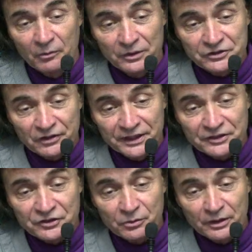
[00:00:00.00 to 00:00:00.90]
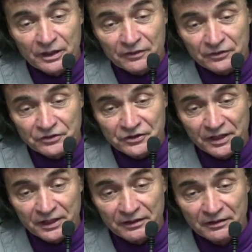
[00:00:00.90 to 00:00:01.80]
which leads to another
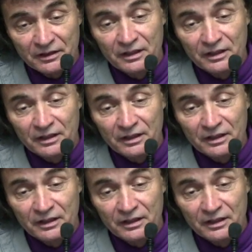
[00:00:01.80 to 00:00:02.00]
state,